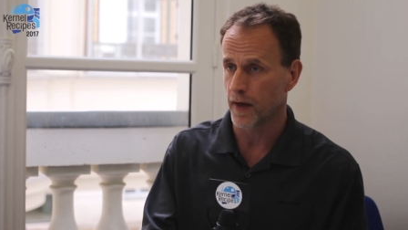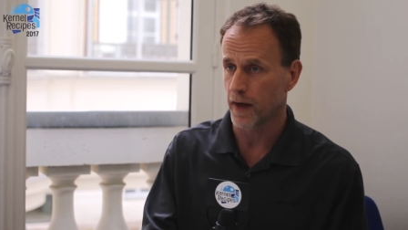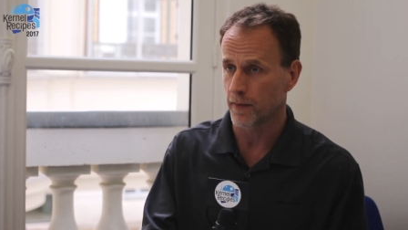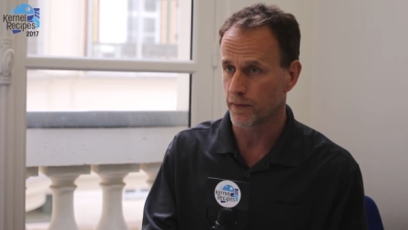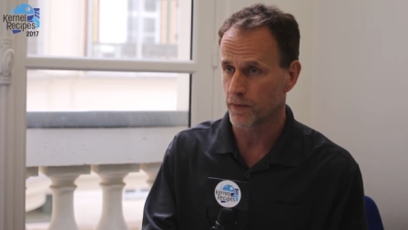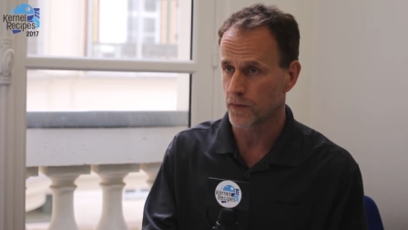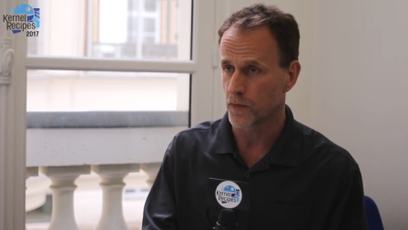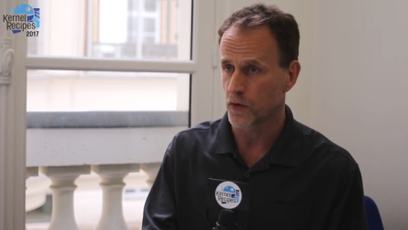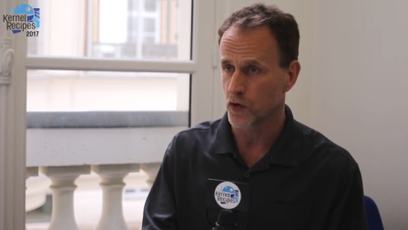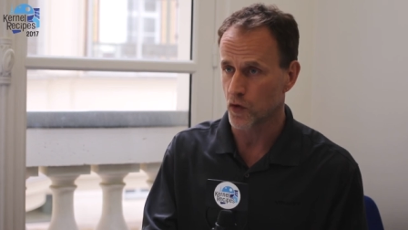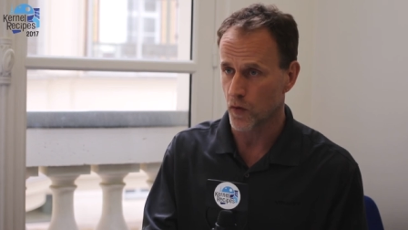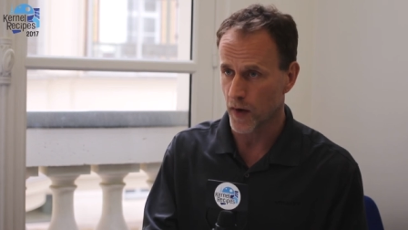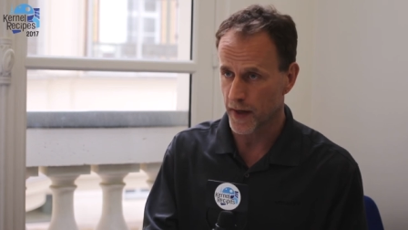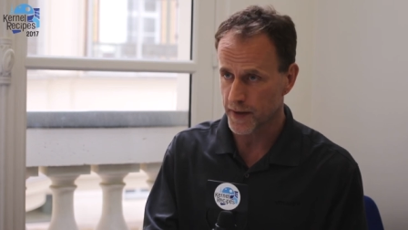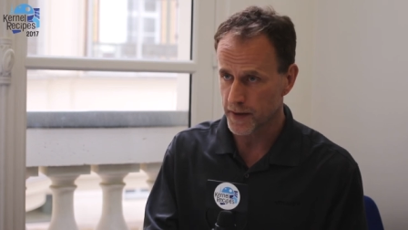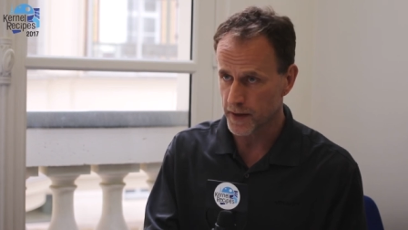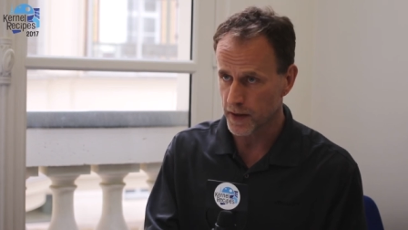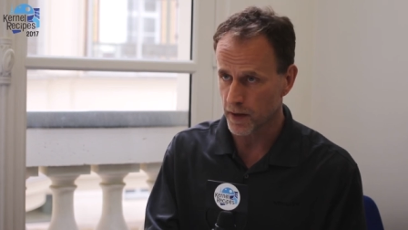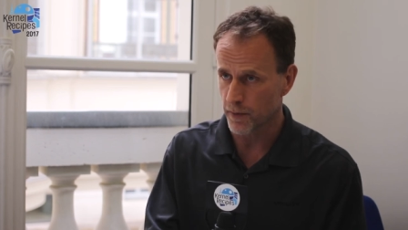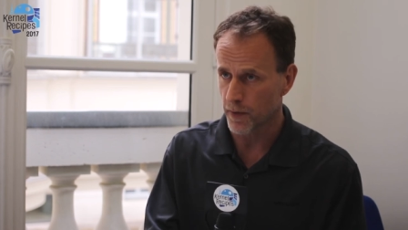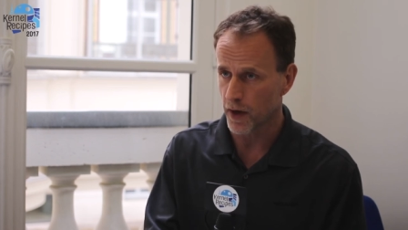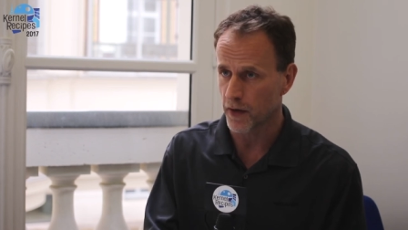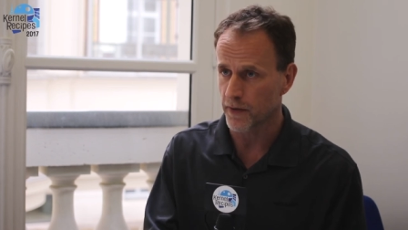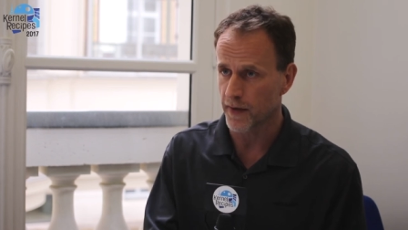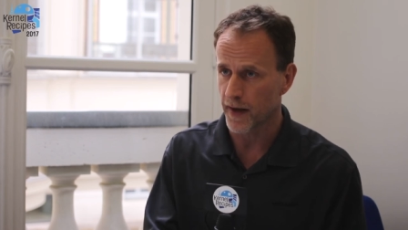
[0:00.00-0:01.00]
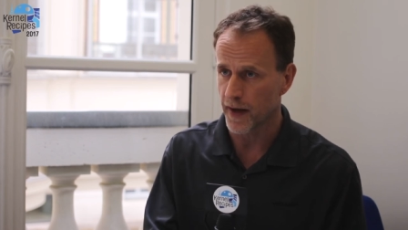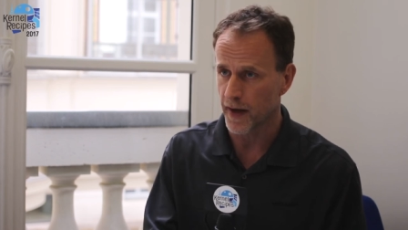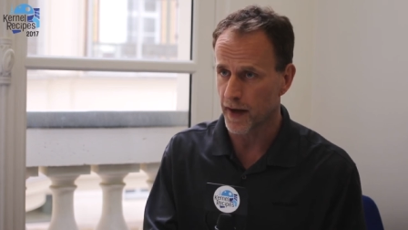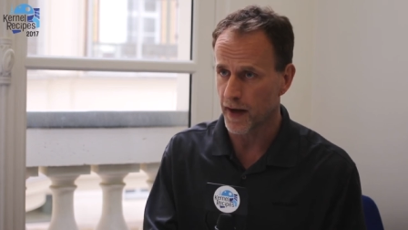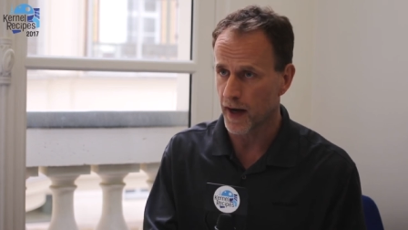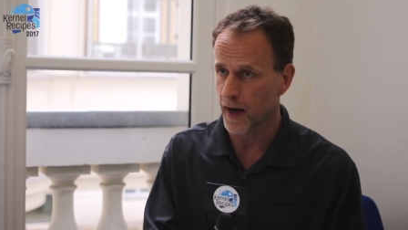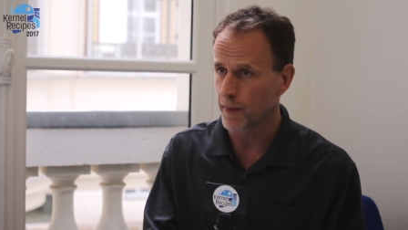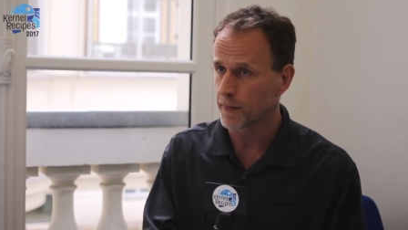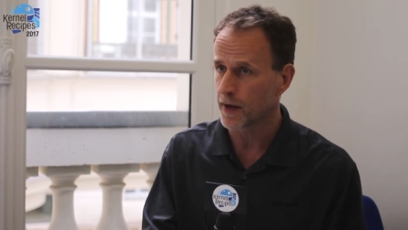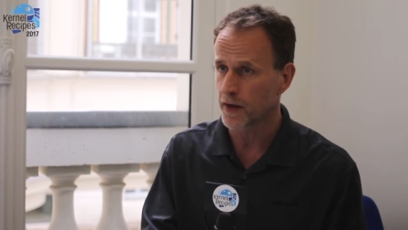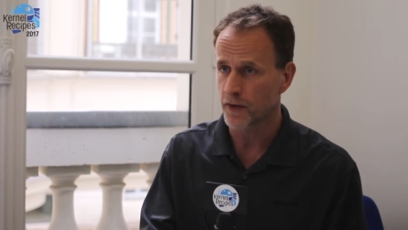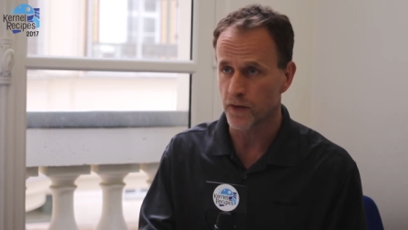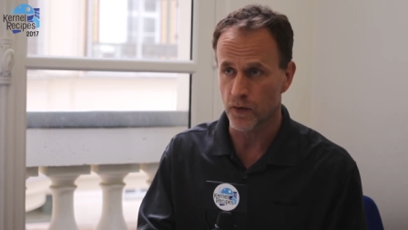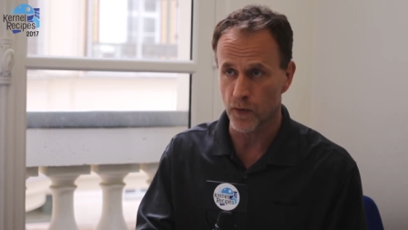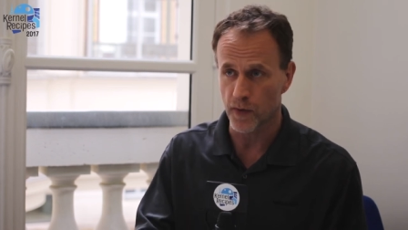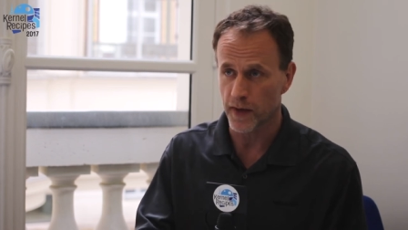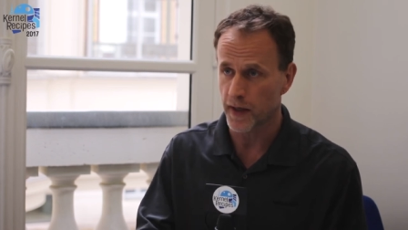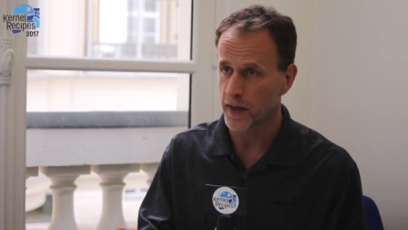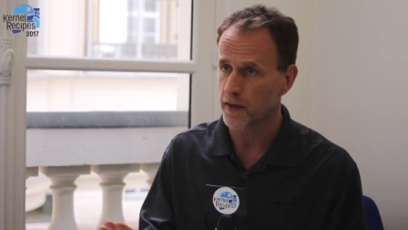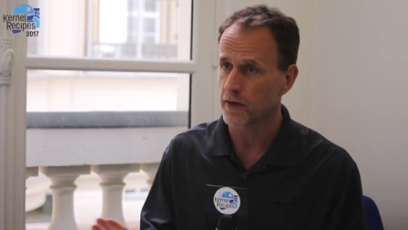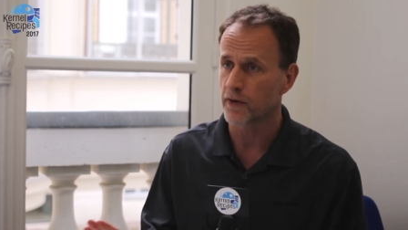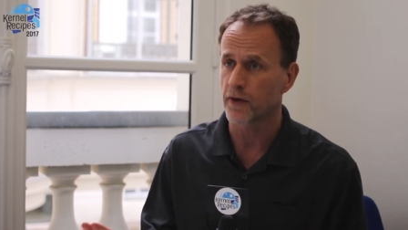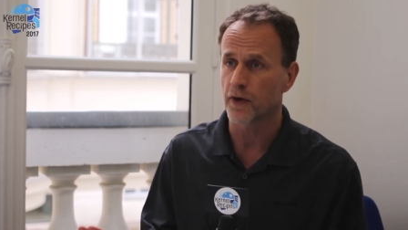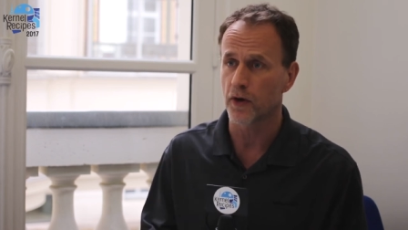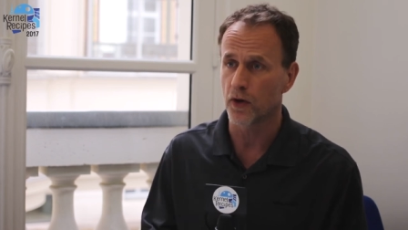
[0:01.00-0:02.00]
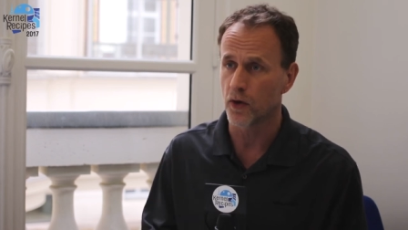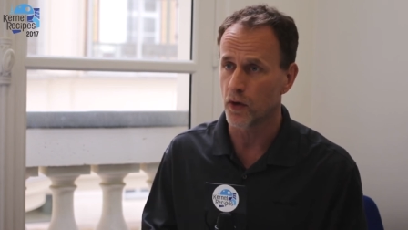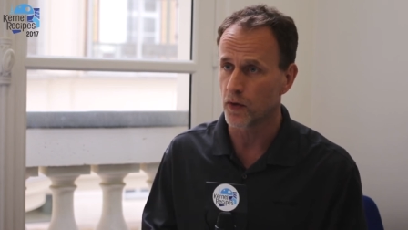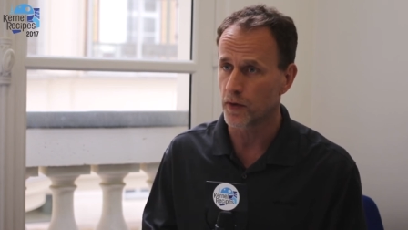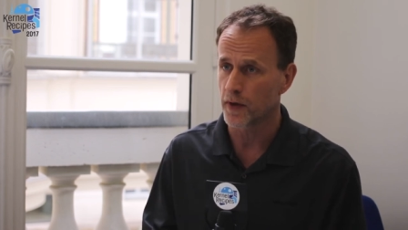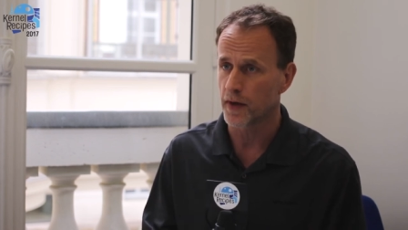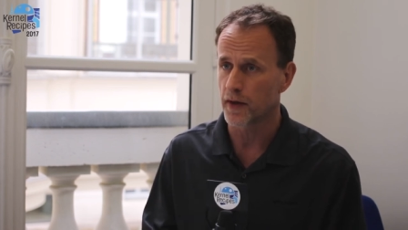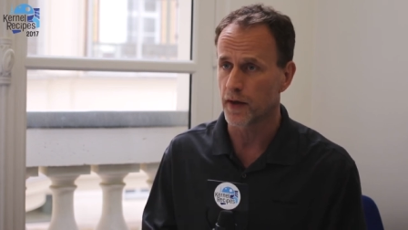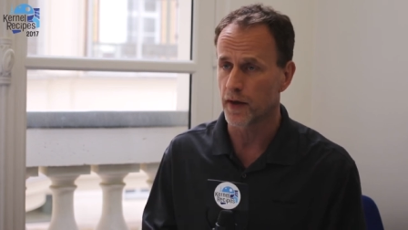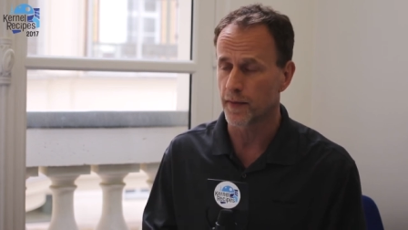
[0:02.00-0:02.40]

I'm directing him on that. I'm not doing any of the code.